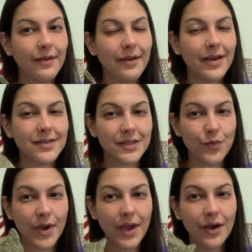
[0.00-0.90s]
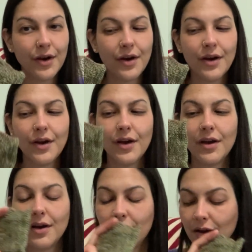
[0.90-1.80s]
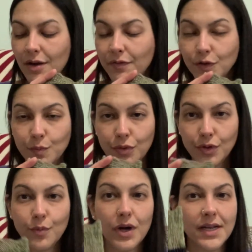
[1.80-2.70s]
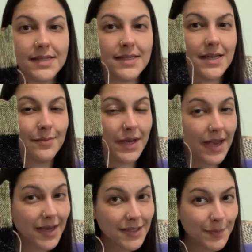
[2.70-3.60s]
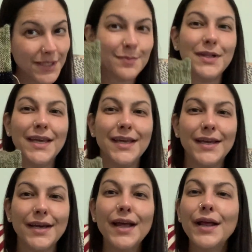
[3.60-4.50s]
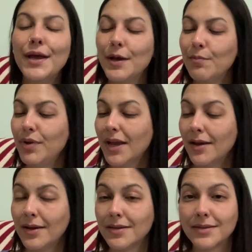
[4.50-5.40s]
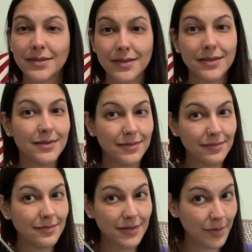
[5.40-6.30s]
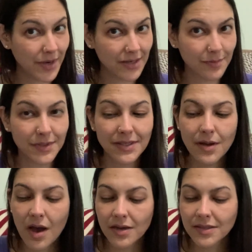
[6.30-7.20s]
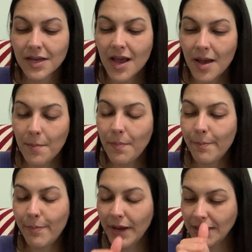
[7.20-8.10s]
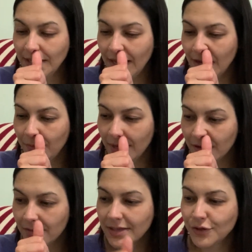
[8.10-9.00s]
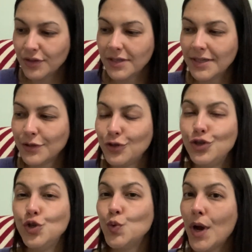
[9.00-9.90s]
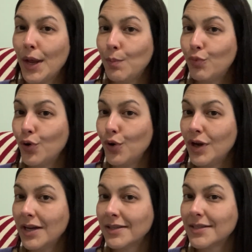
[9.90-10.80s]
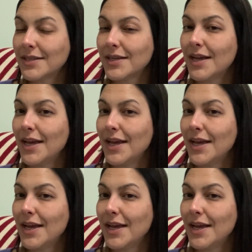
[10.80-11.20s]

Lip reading: a square of those blue ones in my husband's blanket because they're my husband's socks. But now my question is, do I put